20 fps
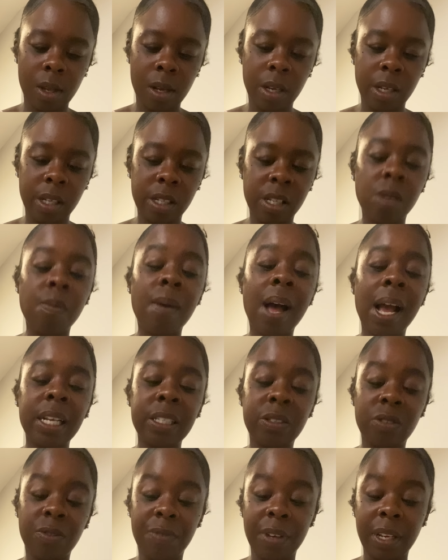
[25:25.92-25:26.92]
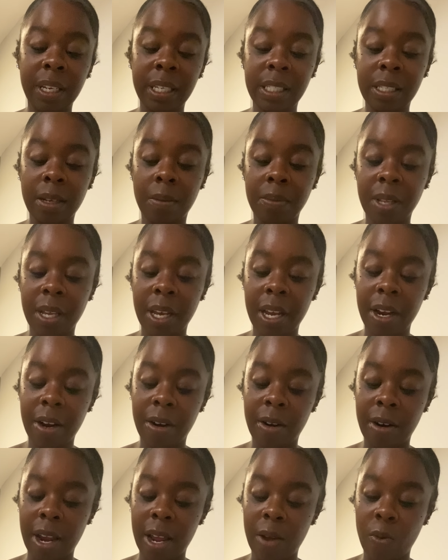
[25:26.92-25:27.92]
somebody's revealing something
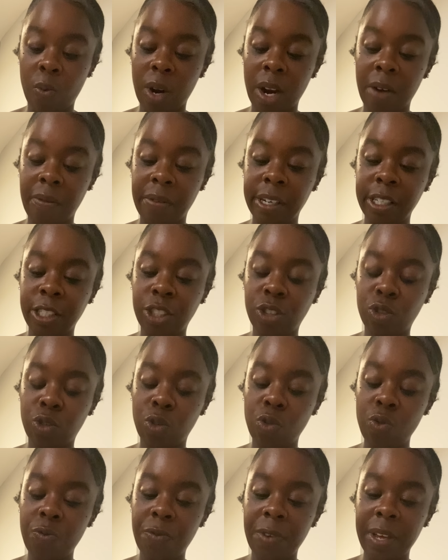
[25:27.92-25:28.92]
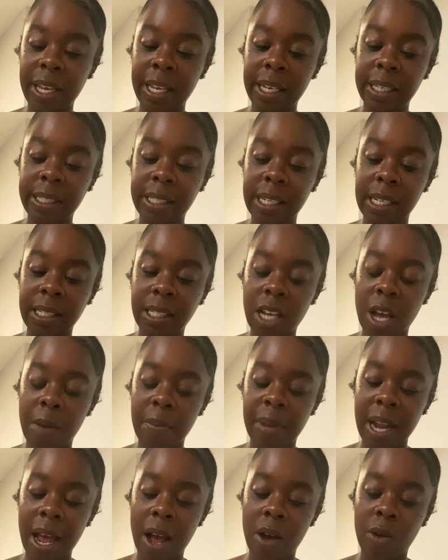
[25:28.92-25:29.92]
here. And whatever this truth is that's
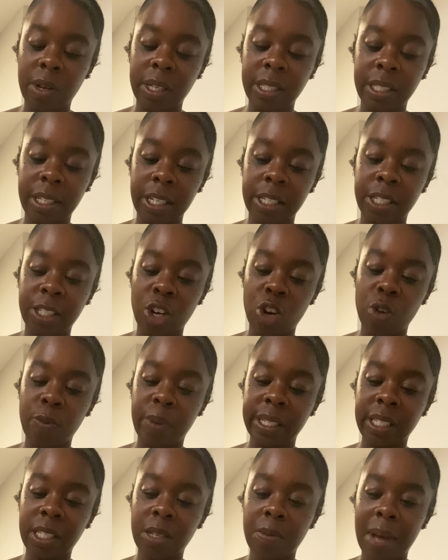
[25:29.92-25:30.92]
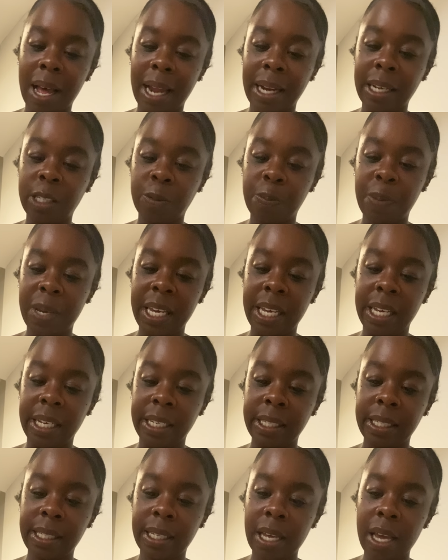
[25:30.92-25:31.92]
coming out is disturbing somebody's
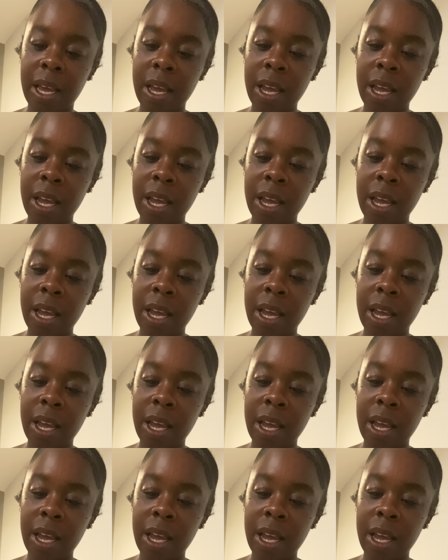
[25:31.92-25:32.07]
peace.